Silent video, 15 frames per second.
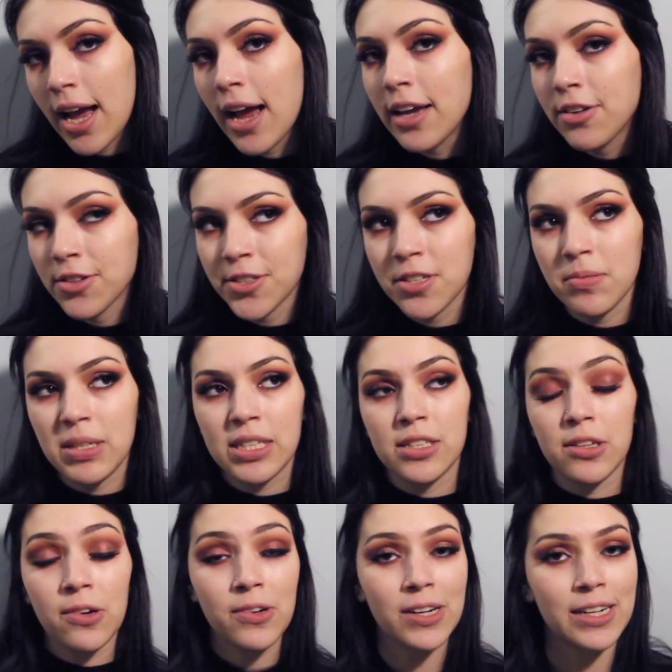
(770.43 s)
I used to be
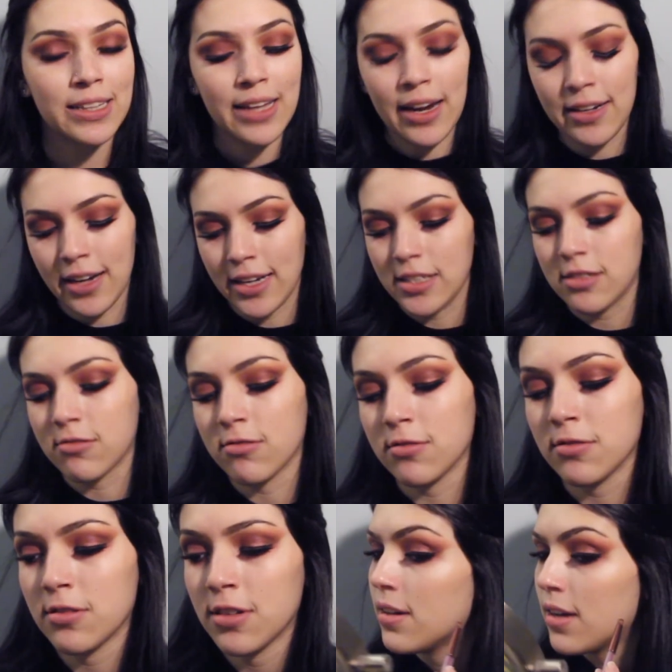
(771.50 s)
so good at that in high
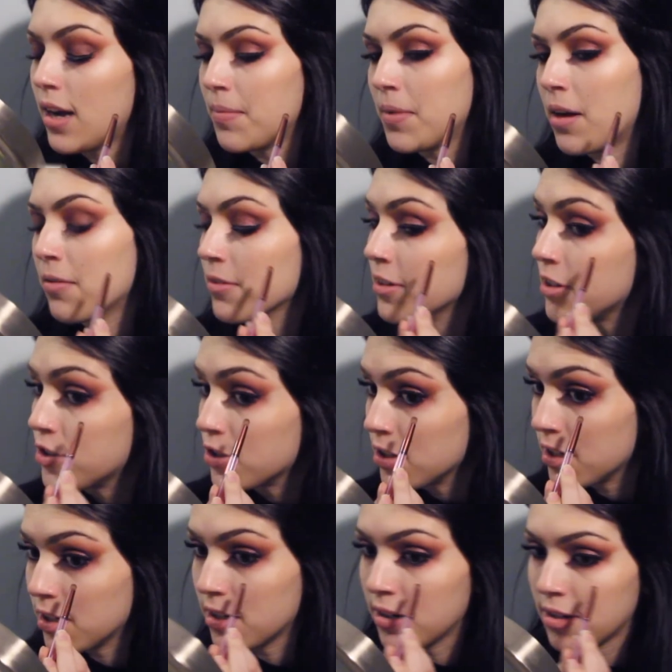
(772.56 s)
school. I'm not really
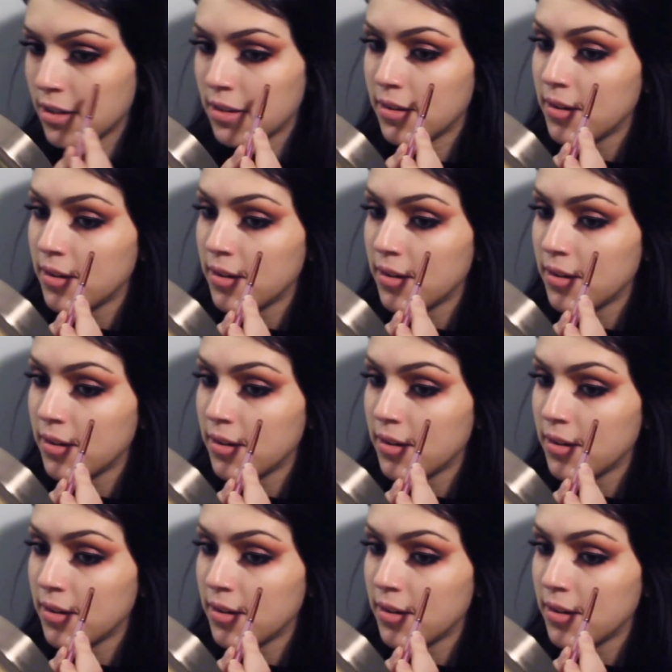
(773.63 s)
sure